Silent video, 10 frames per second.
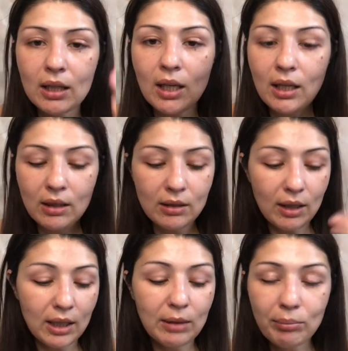And
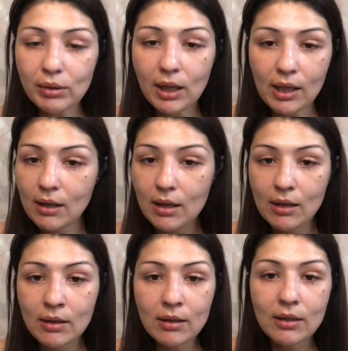I applied
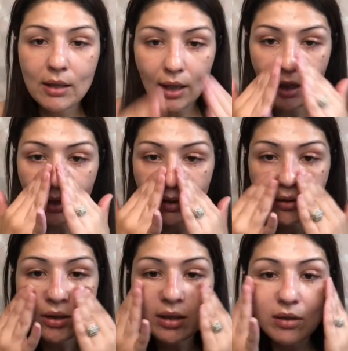this and it
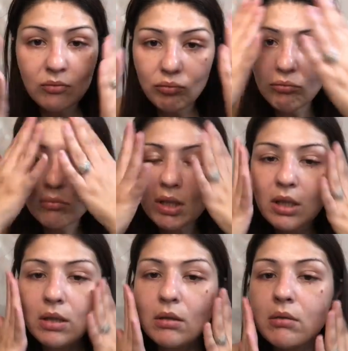just
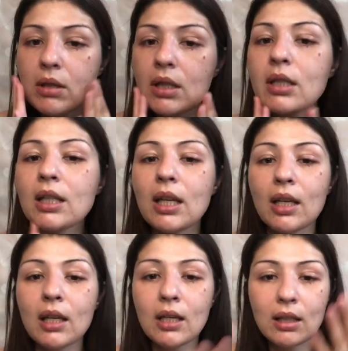soothed the
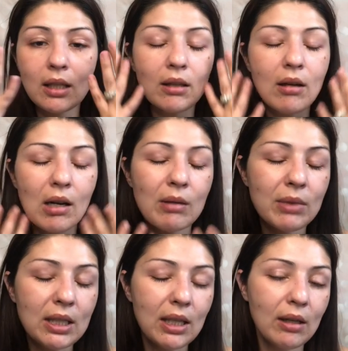skin, it calmed
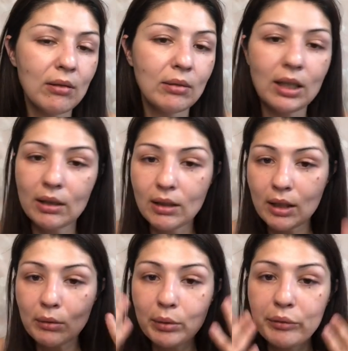it down, kind of
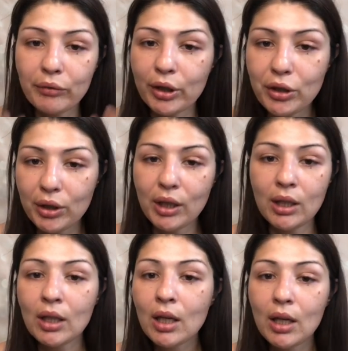like a
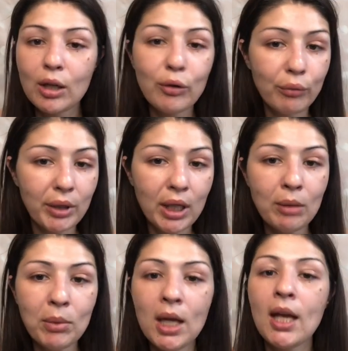refreshing
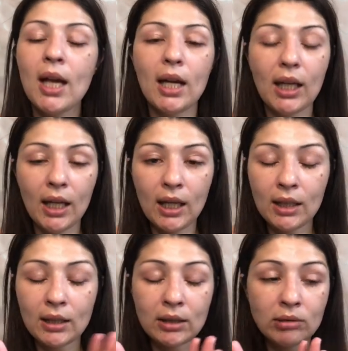cream,
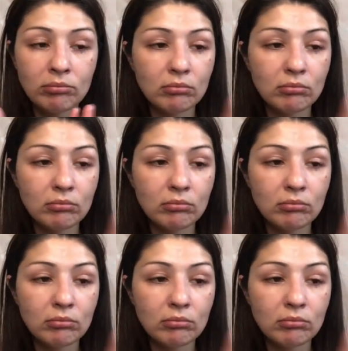and